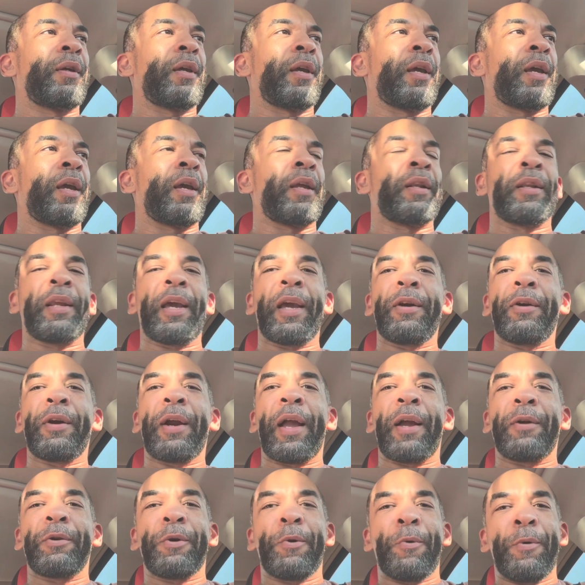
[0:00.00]
And later
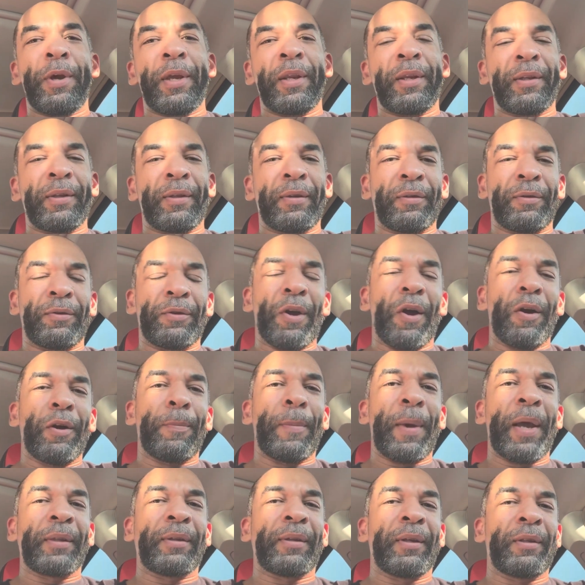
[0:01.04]
I'll go in and talk
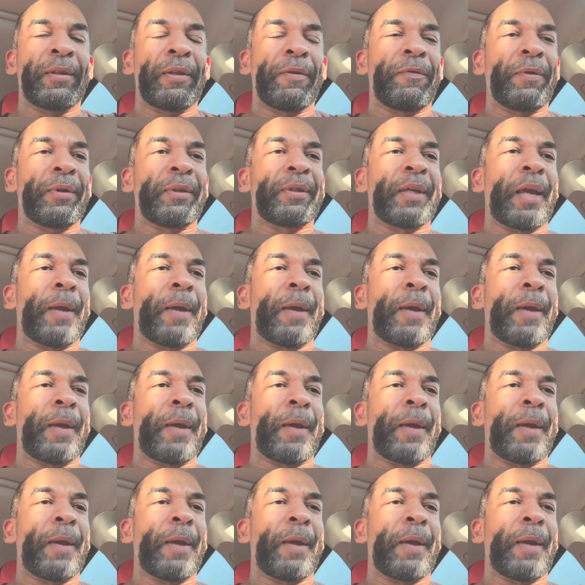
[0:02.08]
about the different